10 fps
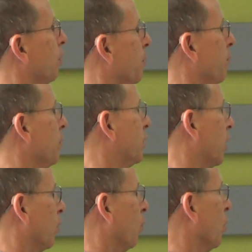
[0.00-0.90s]
that are being
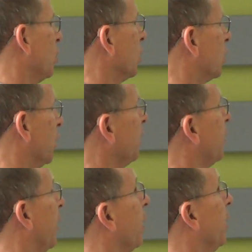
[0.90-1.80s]
resettled in Washington
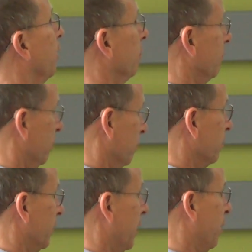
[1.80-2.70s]
State, they could help
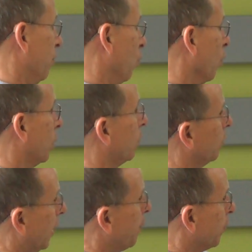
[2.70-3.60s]
they could
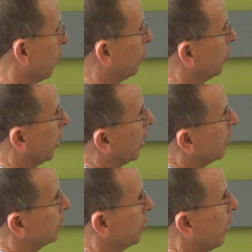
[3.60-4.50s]
work, they would go to the
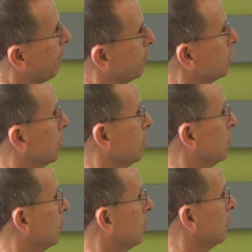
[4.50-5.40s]
I R C office
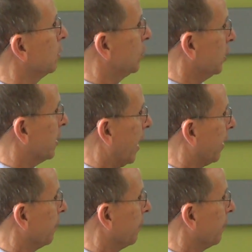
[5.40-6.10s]
in, in SeaTac.